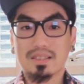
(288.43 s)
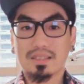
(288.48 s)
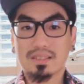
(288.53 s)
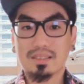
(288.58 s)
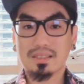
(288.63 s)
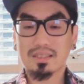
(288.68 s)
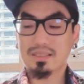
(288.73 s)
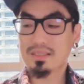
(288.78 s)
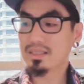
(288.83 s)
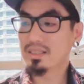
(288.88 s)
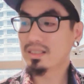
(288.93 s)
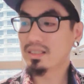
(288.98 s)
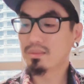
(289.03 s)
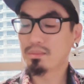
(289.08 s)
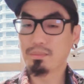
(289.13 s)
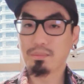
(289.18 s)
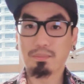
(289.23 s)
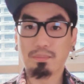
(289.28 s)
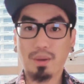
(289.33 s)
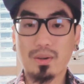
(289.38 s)
this is
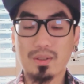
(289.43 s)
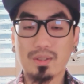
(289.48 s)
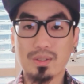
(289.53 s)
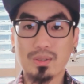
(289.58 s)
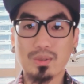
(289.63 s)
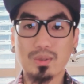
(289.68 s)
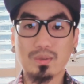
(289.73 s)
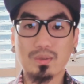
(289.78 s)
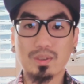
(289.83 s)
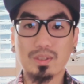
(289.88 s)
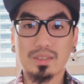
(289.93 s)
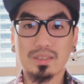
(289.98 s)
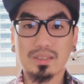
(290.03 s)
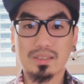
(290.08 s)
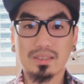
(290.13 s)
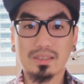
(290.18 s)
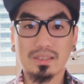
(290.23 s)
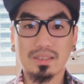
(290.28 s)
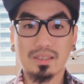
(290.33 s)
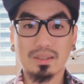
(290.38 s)
the better shoe
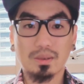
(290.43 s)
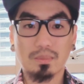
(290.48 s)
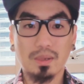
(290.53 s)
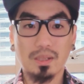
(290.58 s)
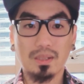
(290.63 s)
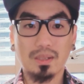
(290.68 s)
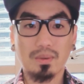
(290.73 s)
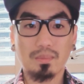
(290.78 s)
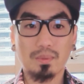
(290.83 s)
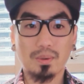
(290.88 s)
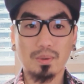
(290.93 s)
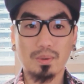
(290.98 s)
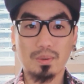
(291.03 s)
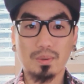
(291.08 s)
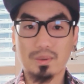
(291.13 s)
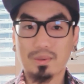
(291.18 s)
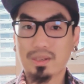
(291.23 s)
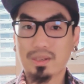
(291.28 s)
versus the Rebellion Pro